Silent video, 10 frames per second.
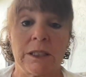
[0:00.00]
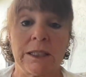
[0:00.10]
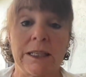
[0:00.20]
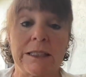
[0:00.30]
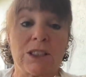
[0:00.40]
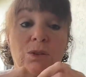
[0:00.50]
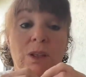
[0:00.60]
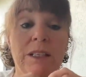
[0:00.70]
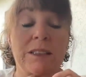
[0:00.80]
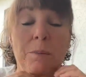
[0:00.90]

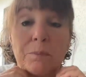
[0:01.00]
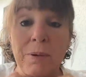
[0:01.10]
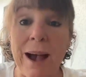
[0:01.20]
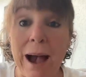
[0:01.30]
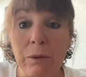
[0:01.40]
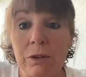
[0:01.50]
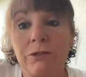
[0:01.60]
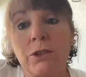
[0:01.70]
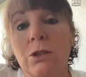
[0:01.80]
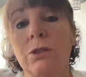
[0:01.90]
it's a
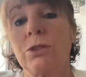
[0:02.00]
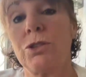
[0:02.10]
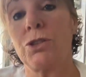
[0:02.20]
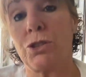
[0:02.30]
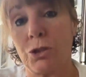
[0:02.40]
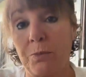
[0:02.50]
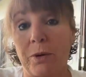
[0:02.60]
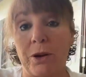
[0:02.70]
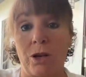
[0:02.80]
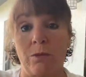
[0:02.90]
powerful
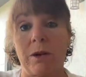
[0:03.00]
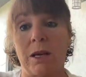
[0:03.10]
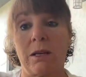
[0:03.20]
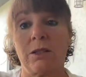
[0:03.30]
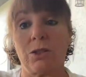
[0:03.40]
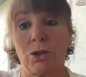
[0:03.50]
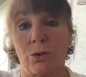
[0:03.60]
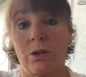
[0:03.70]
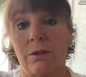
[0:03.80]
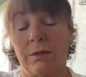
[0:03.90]
superhuman
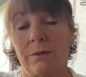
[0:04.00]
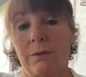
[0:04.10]
tool.